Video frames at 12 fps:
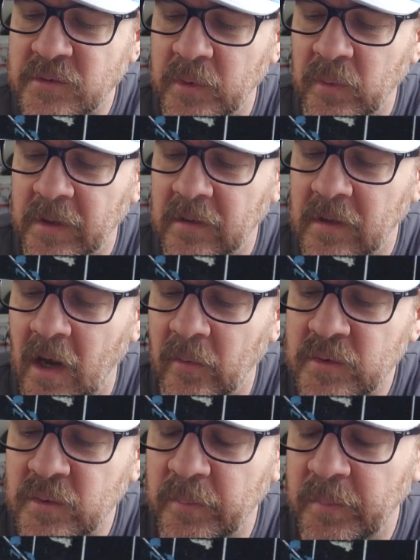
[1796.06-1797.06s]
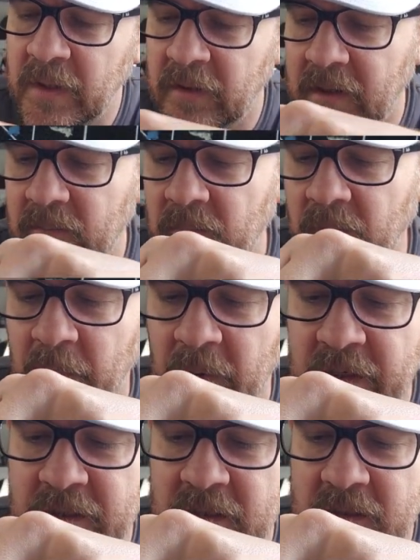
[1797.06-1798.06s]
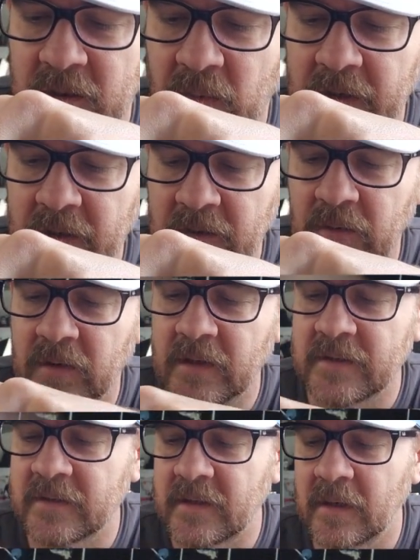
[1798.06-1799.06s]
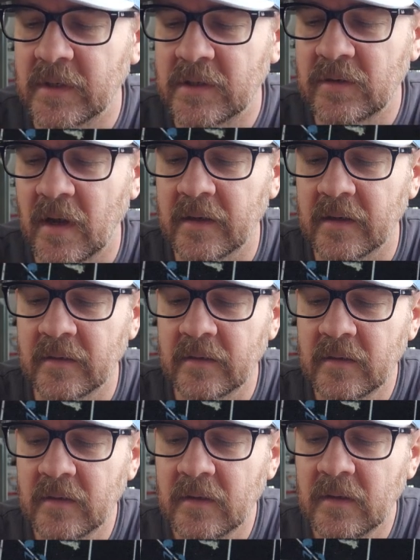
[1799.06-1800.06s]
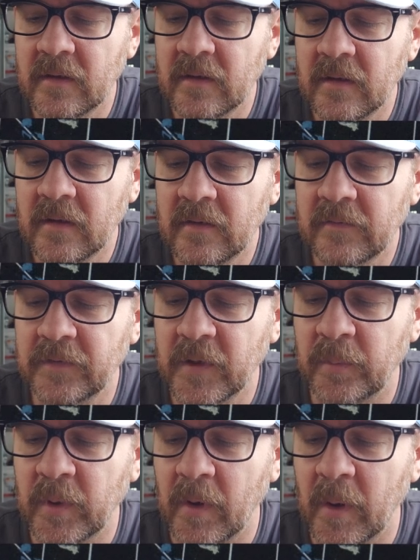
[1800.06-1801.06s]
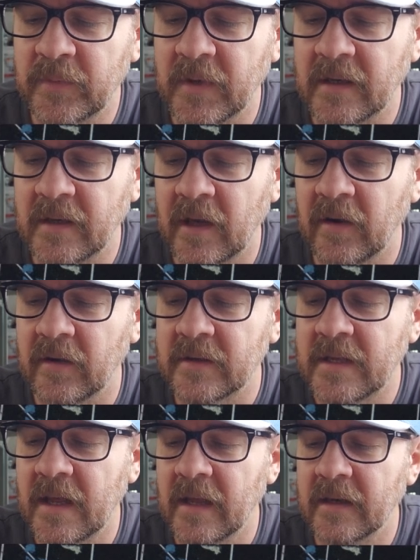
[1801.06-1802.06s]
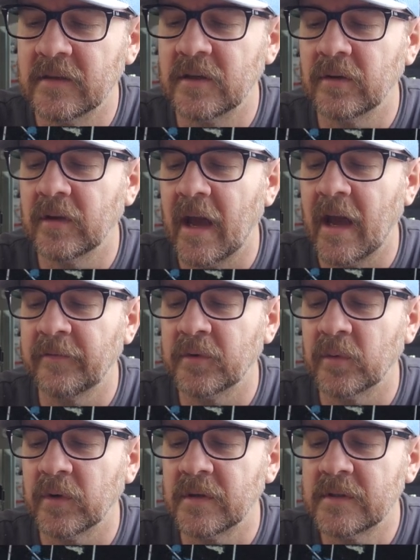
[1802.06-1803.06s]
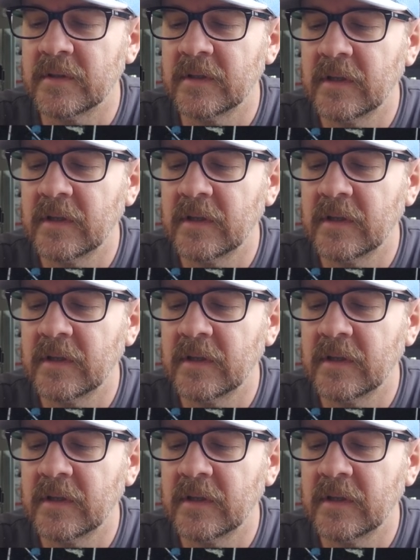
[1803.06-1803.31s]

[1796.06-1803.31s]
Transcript: we went along, which would have been the much easier way to do this instead of me trying to flip him upside down on his head and do it afterwards.